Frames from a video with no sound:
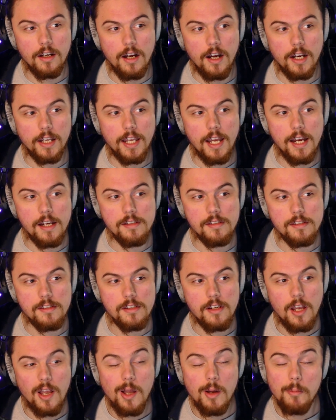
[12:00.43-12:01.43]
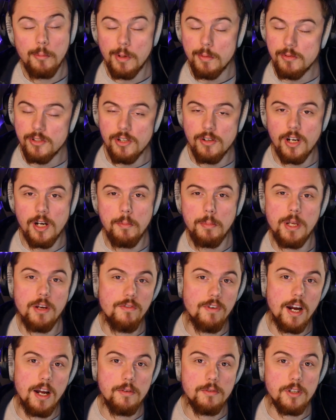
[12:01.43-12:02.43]
I guess. But I'm still going to be
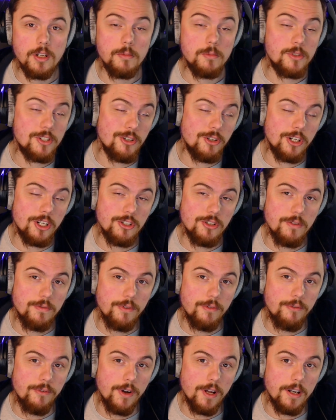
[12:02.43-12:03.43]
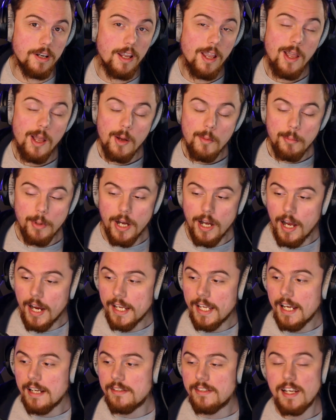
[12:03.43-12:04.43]
around. I'm still going to do it for fun. But I
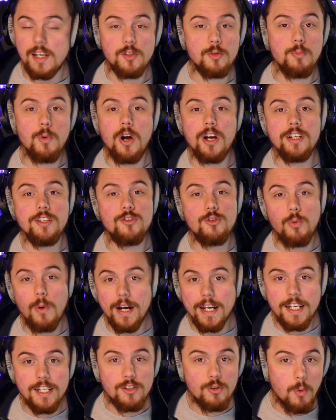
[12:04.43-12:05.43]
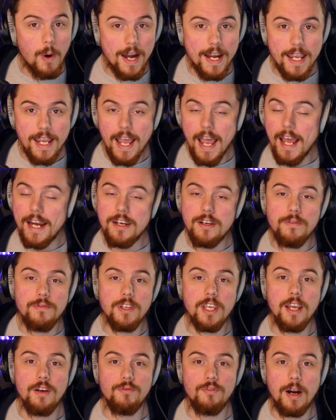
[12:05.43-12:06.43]
guess that's my 2020 end of
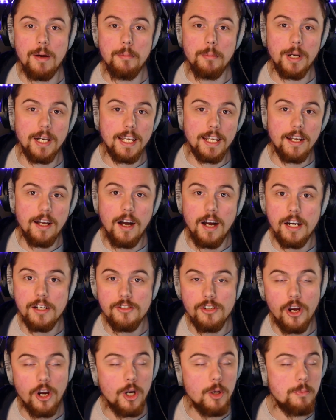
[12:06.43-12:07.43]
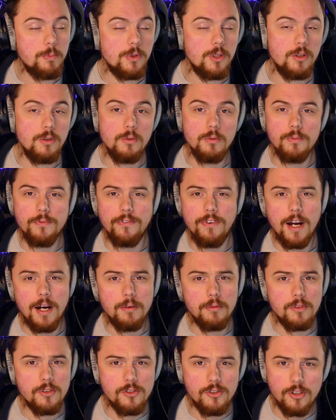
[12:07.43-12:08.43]
year rambling, guys. I hope you
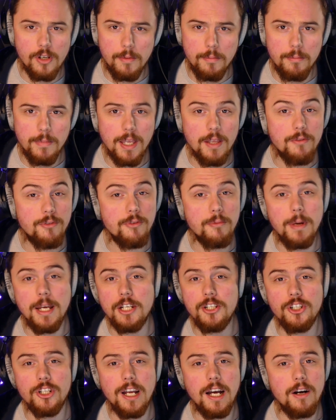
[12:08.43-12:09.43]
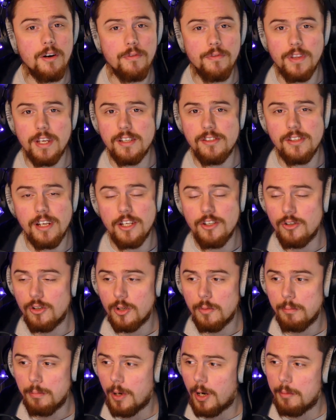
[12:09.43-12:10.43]
found some information out of this that you
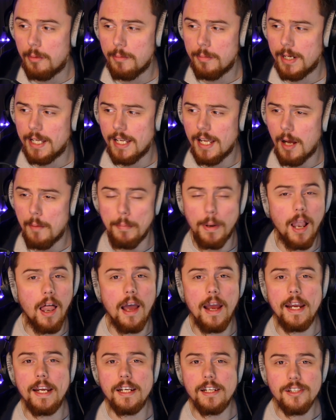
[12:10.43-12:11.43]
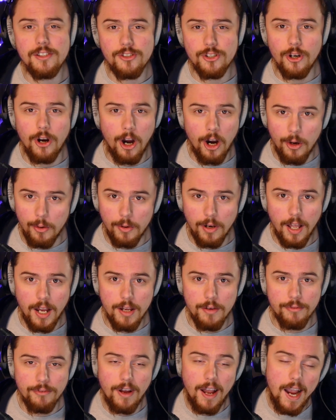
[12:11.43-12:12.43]
could probably apply to your own
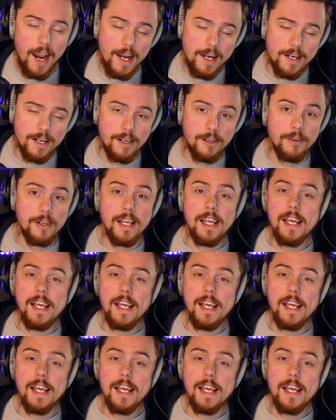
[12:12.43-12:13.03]
life. I don't know.